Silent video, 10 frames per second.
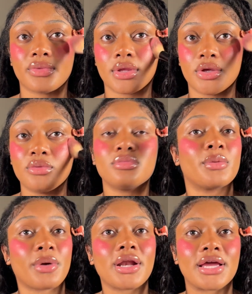The
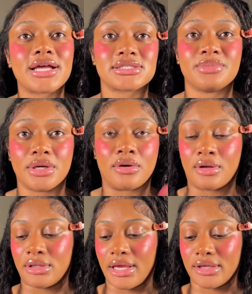product has to be
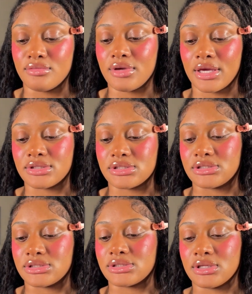on. Like, you can't
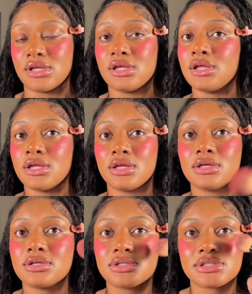just
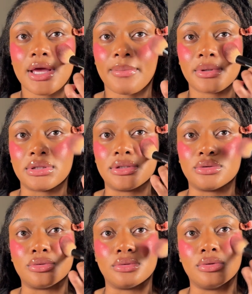tap a
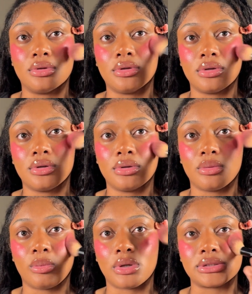little
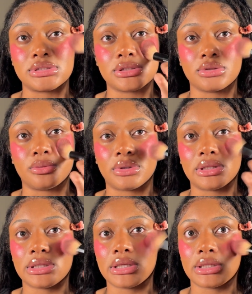1-2
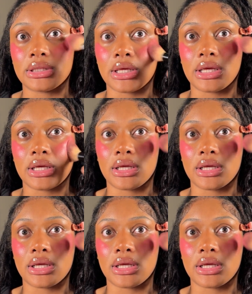and think that